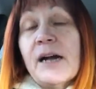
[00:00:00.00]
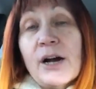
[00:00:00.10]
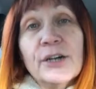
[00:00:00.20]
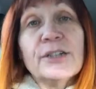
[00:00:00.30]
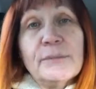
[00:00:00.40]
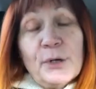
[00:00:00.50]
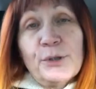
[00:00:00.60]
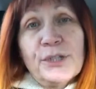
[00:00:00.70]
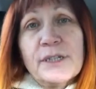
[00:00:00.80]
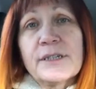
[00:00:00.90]
hard
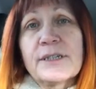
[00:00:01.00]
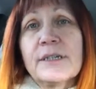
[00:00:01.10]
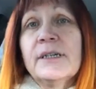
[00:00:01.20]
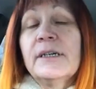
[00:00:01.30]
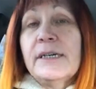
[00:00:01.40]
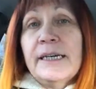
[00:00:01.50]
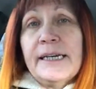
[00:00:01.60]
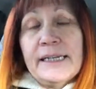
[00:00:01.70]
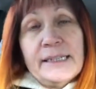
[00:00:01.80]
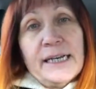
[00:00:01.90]
emotions
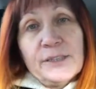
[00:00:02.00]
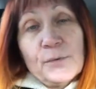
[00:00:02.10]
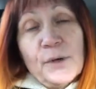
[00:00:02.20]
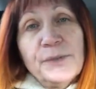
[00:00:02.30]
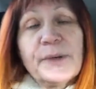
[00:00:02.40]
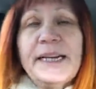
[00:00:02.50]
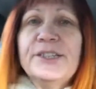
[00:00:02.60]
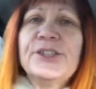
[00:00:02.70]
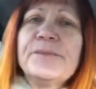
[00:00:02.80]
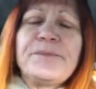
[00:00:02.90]
on the one
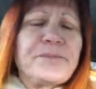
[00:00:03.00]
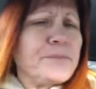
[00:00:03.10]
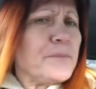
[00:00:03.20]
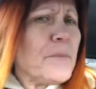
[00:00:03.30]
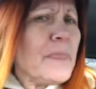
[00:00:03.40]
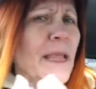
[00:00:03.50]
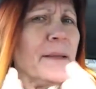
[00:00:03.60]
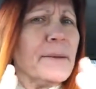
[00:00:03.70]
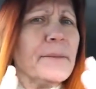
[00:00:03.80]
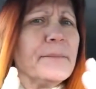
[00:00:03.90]
range.
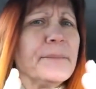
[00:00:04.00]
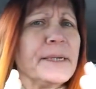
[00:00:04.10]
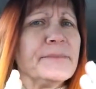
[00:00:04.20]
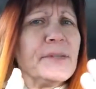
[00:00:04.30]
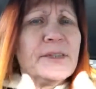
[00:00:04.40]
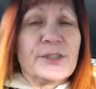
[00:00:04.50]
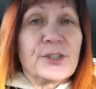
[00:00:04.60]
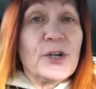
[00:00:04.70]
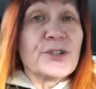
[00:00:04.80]
But there's